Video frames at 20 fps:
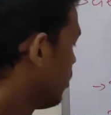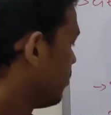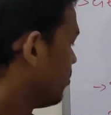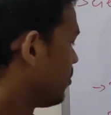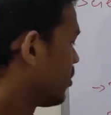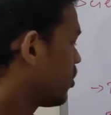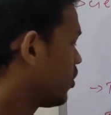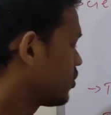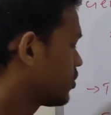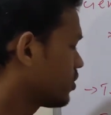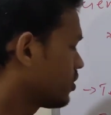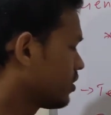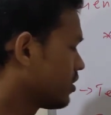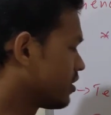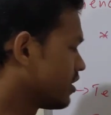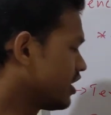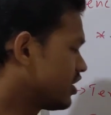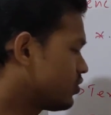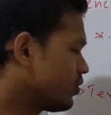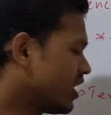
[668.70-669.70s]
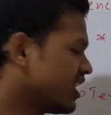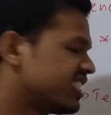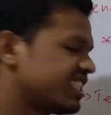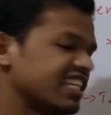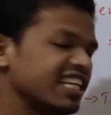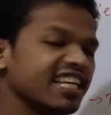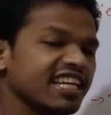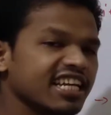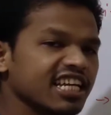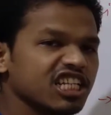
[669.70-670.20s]
Because natural
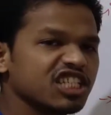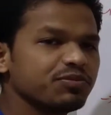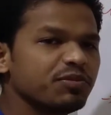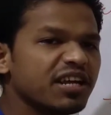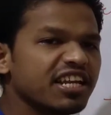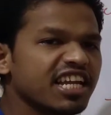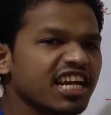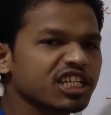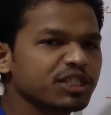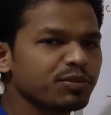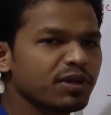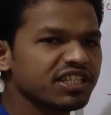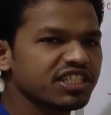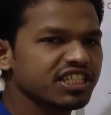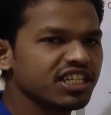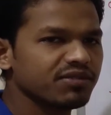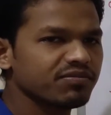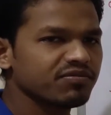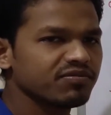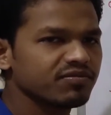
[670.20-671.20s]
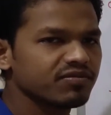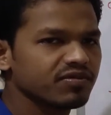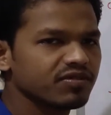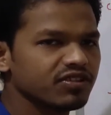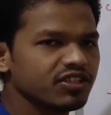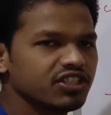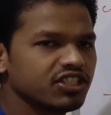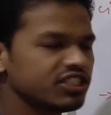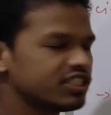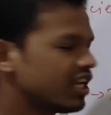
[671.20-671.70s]
silk is very expensive.
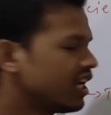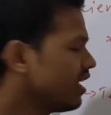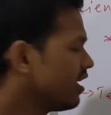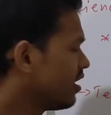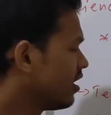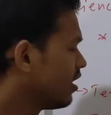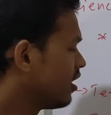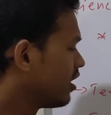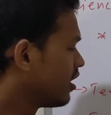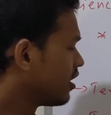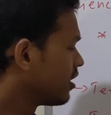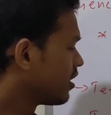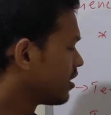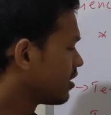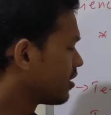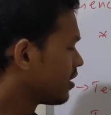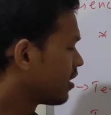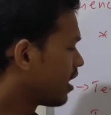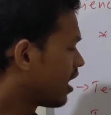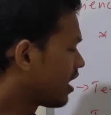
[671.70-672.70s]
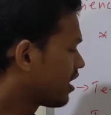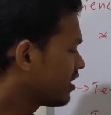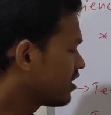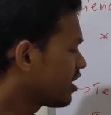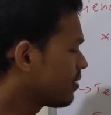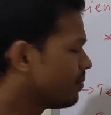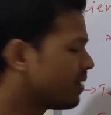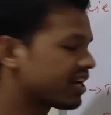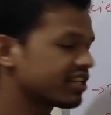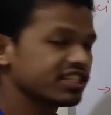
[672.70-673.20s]
This is
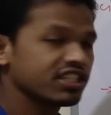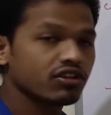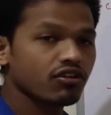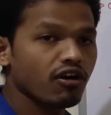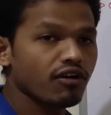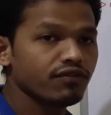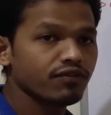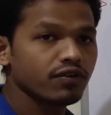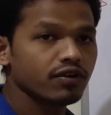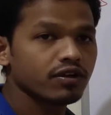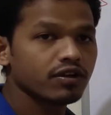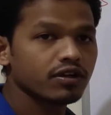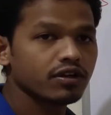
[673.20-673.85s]
another version of